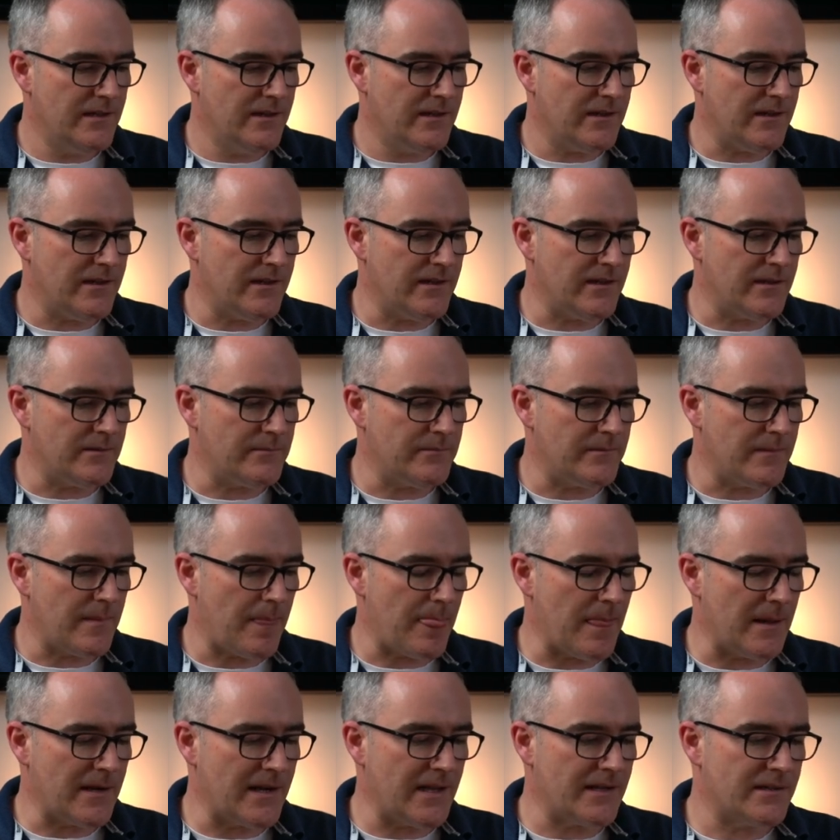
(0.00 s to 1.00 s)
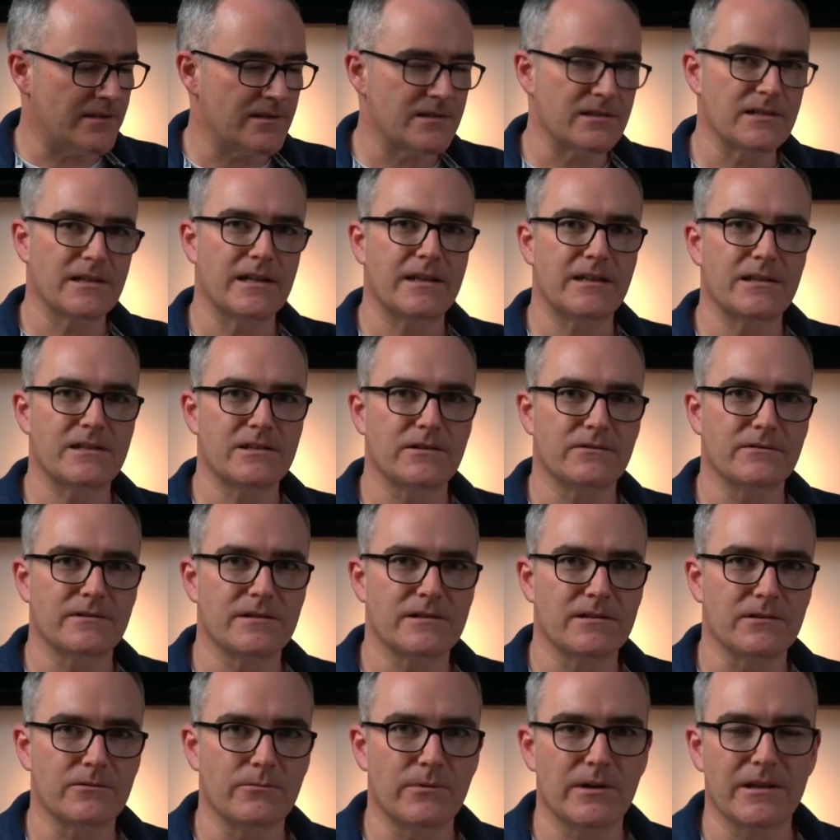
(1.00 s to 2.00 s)
um, and that does lead us on
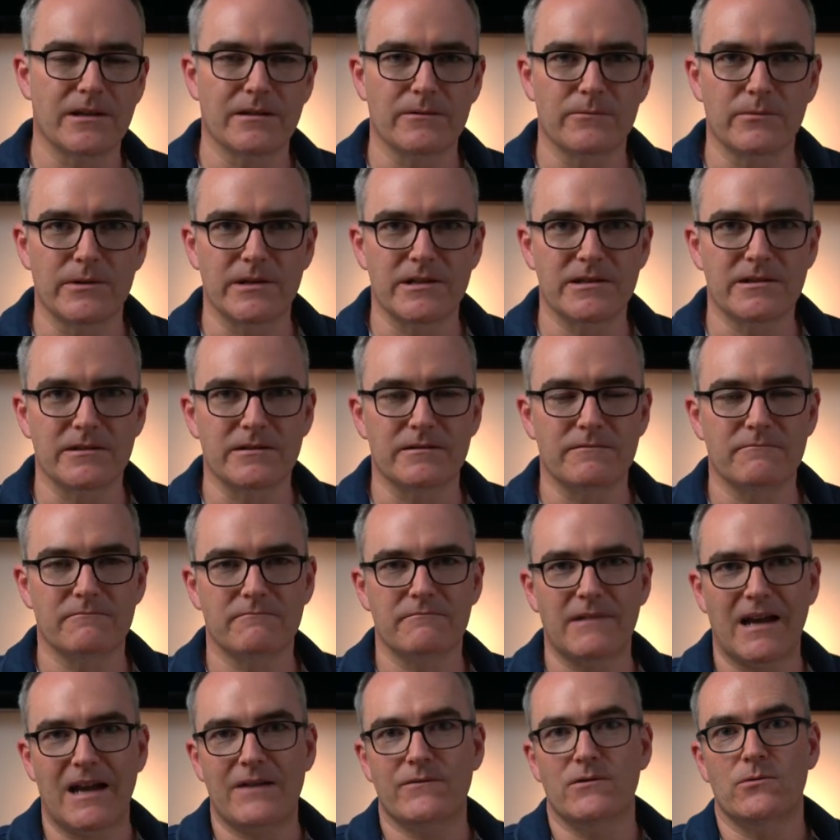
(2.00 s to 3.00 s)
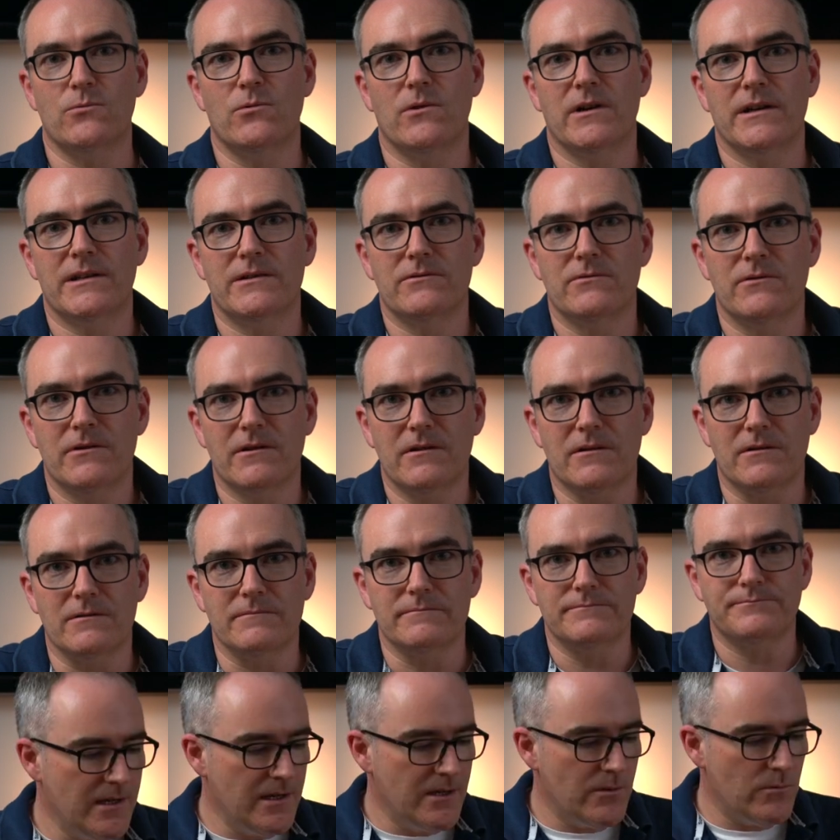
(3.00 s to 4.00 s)
to whether we should have a winder or not.
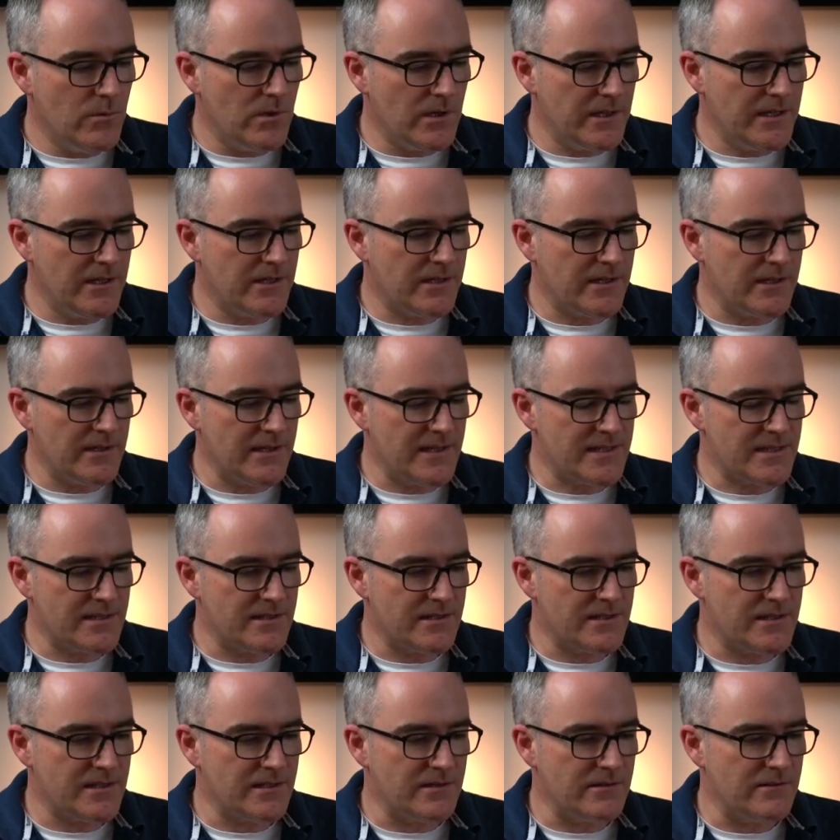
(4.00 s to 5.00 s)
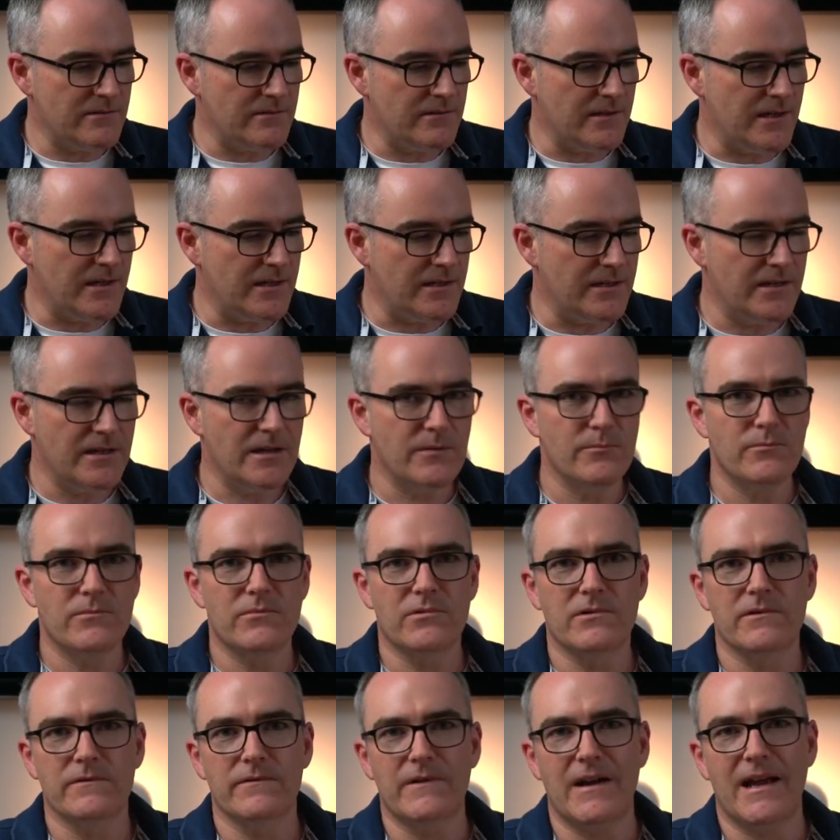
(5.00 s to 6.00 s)
Well, you can listen to a
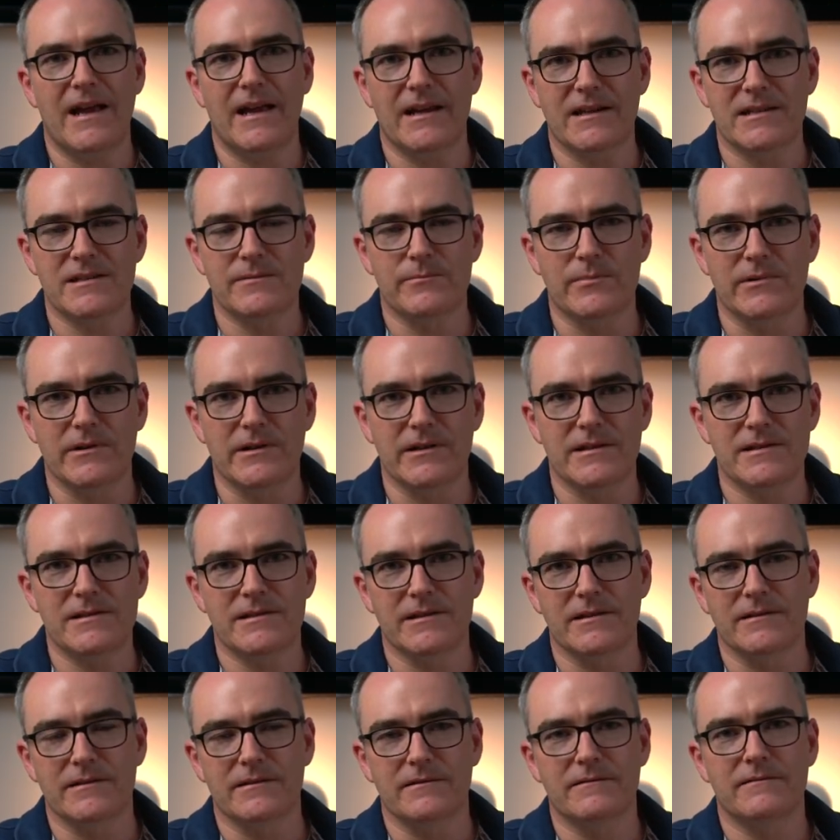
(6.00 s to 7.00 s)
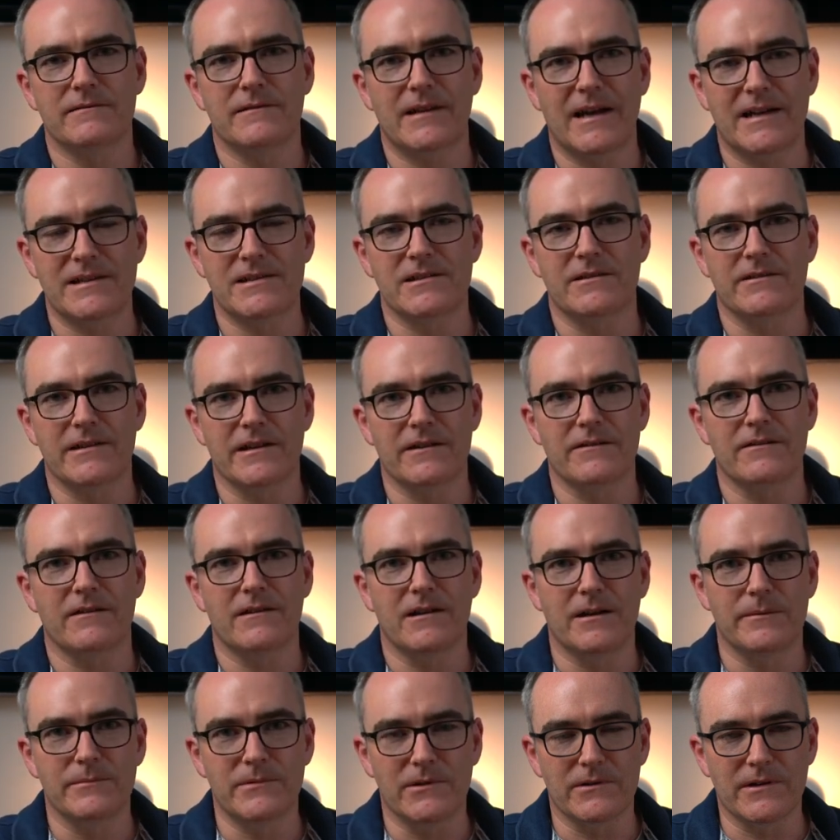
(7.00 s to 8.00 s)
number of experts, and as you know,
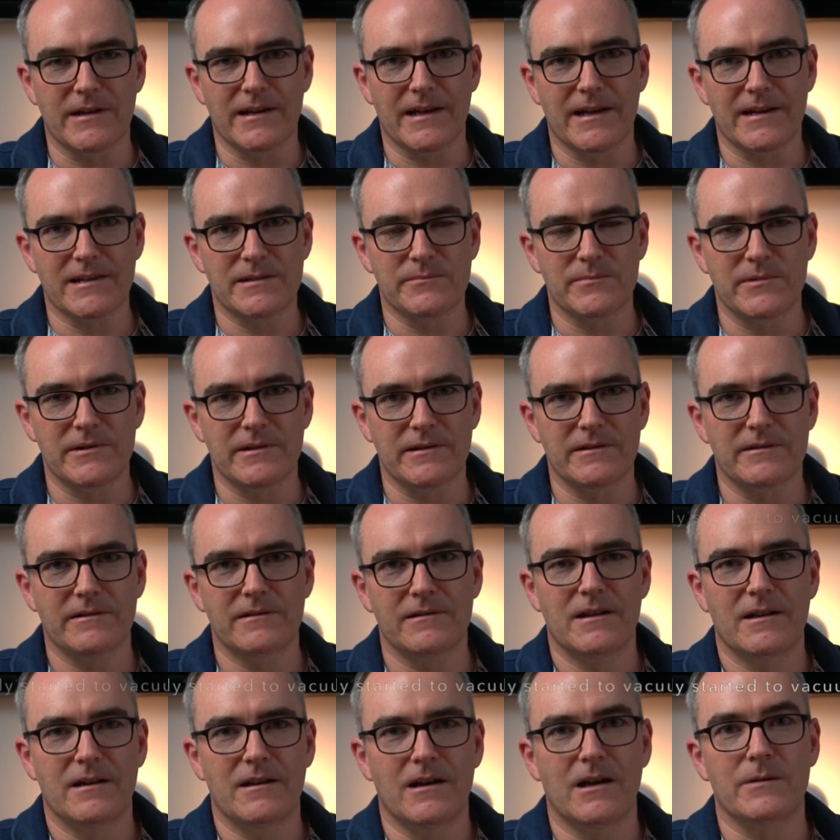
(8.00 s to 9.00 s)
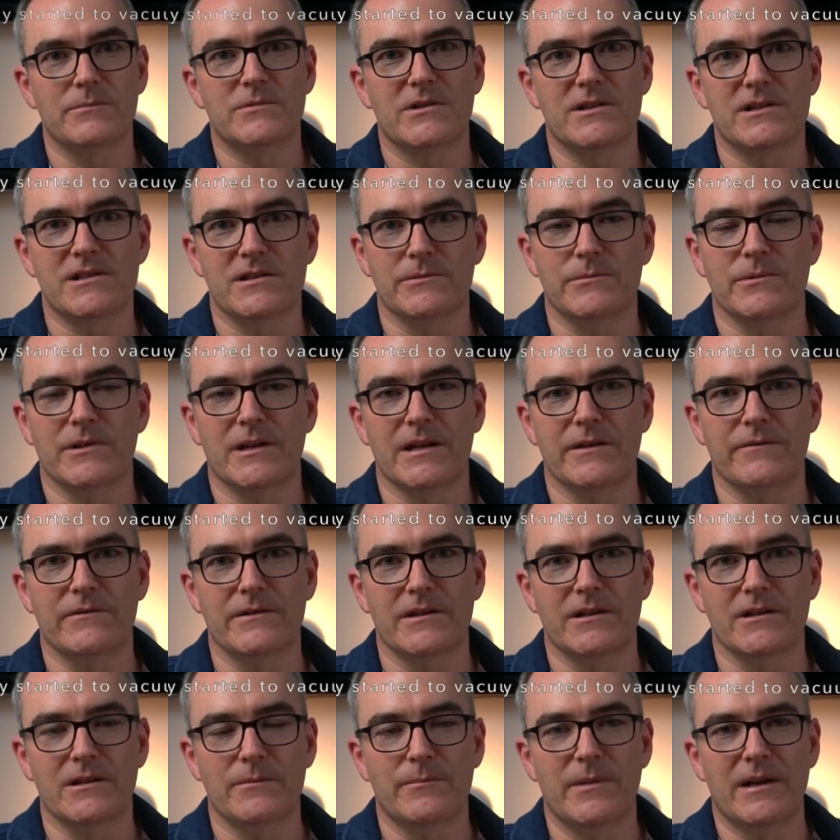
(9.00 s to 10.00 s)
I'm not an expert. I'm just someone giving
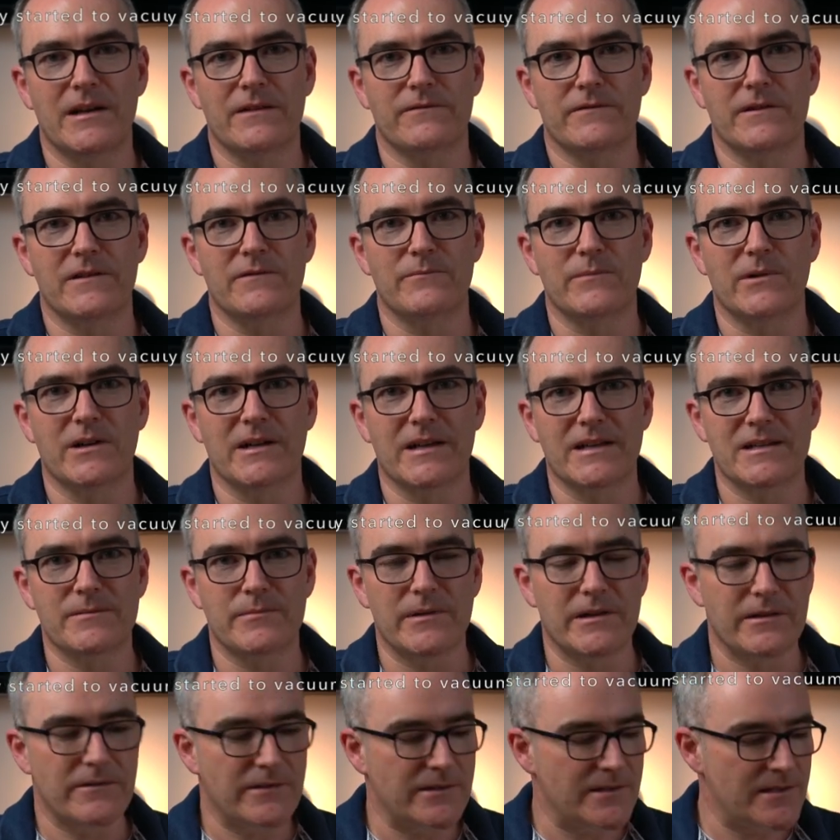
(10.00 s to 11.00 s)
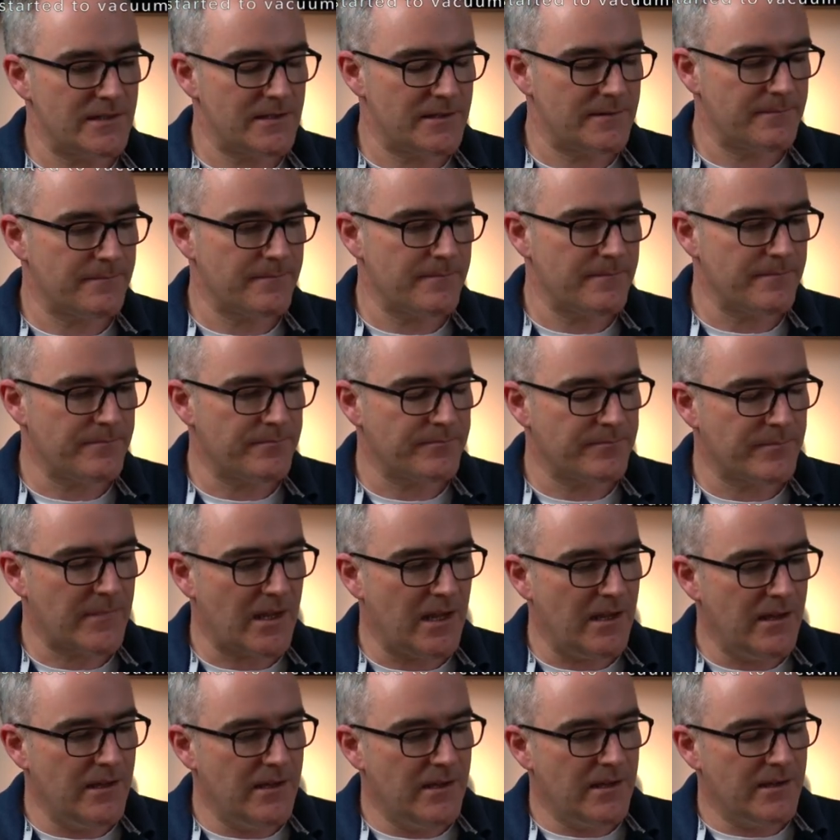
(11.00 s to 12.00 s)
you the benefit of my experience.
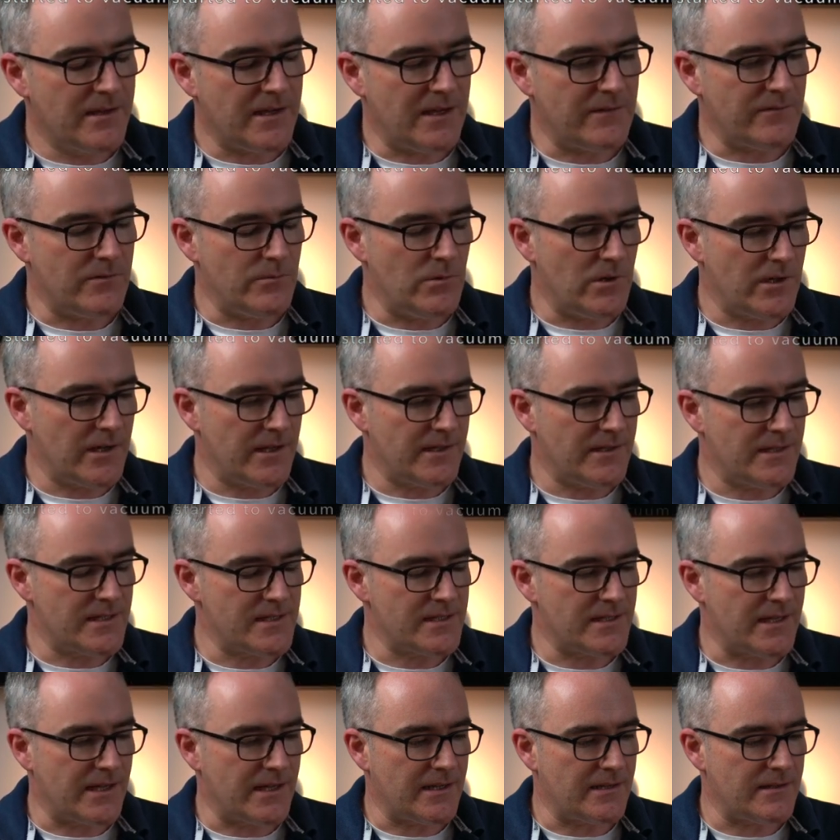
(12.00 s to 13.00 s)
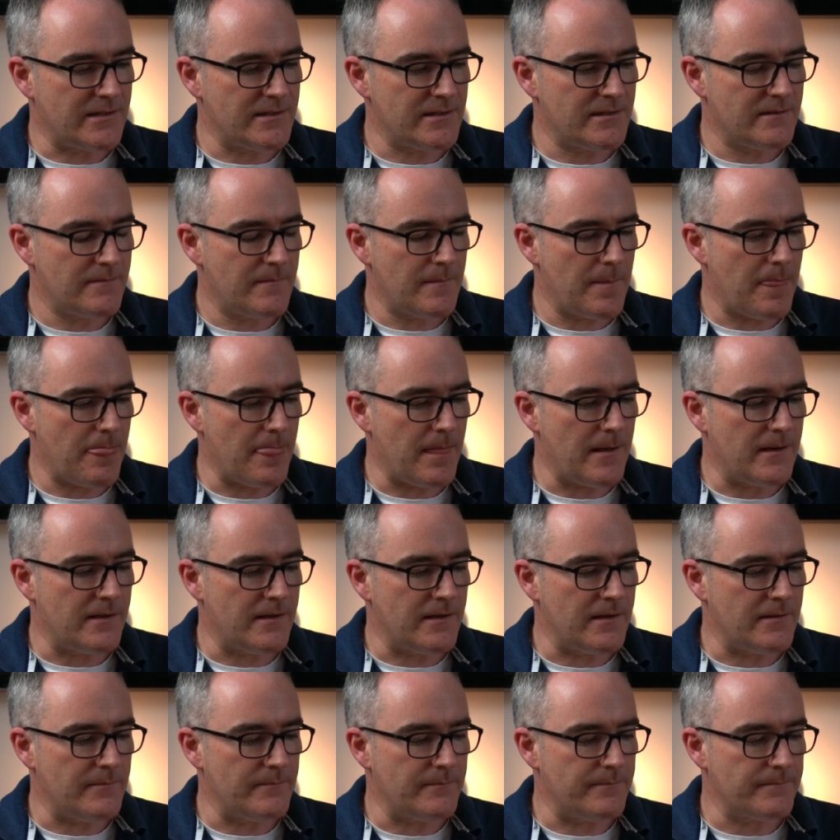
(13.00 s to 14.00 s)
Now, from what I understand,
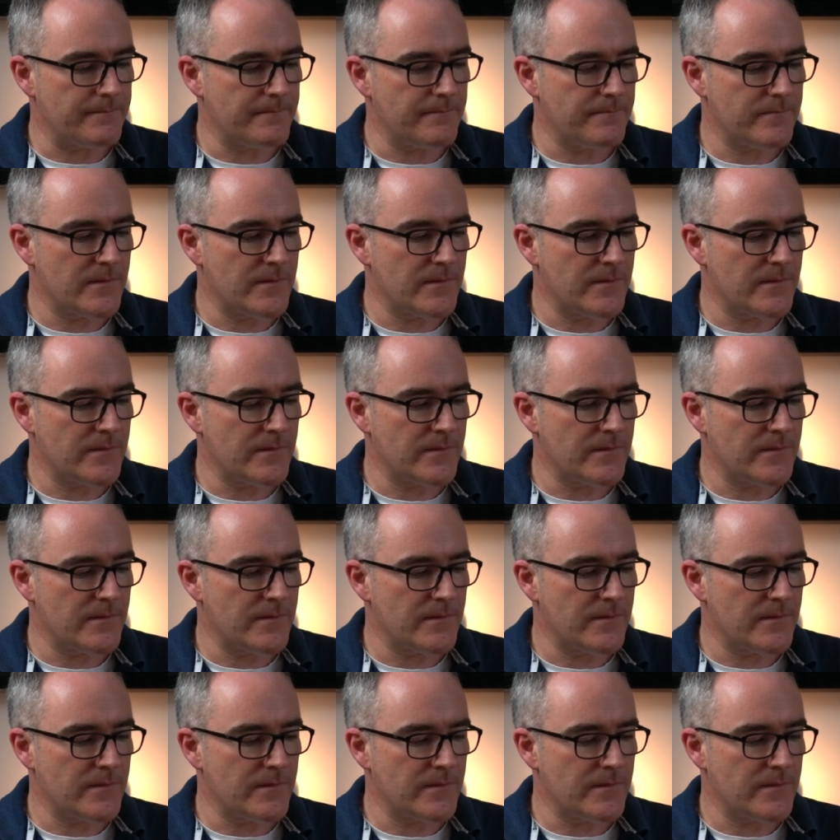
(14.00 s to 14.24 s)
um,